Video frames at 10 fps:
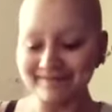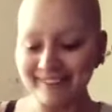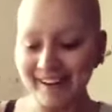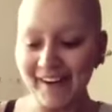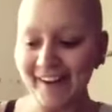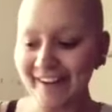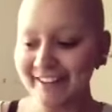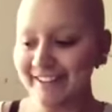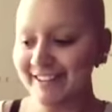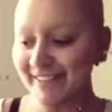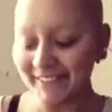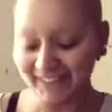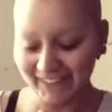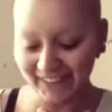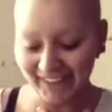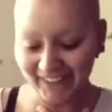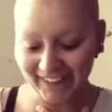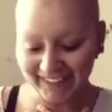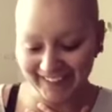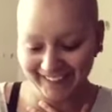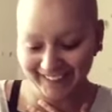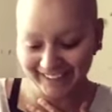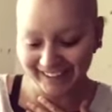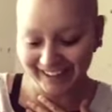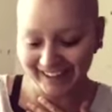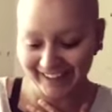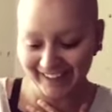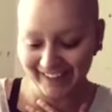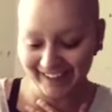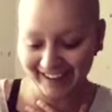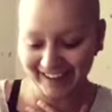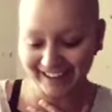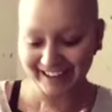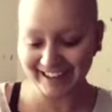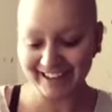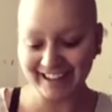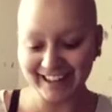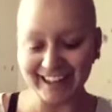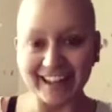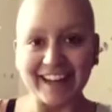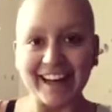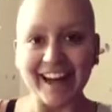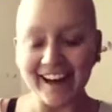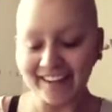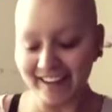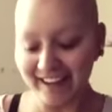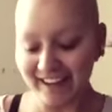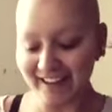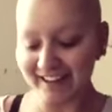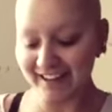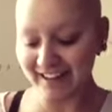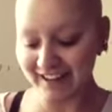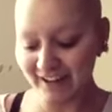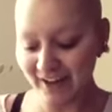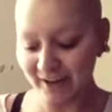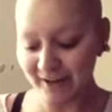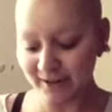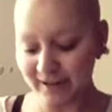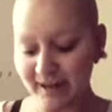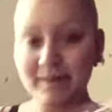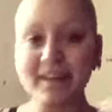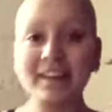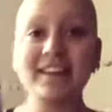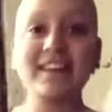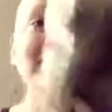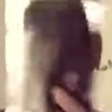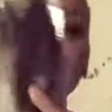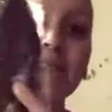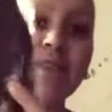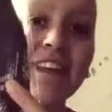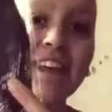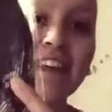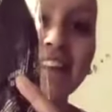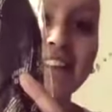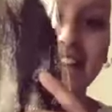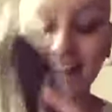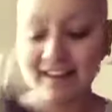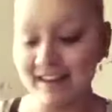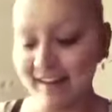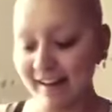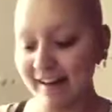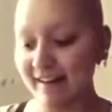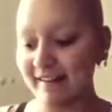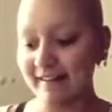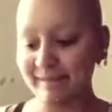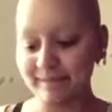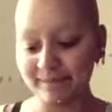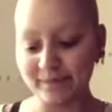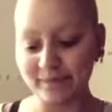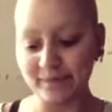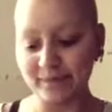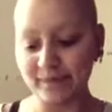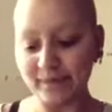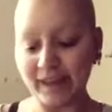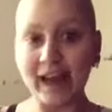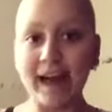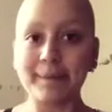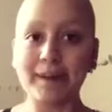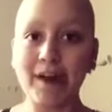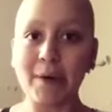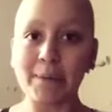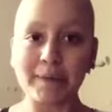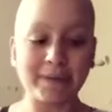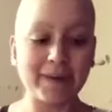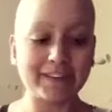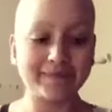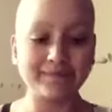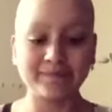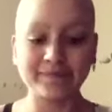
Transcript: My heart is so full. Oh my gosh. And then she also sent me these two things. I'm gonna open one.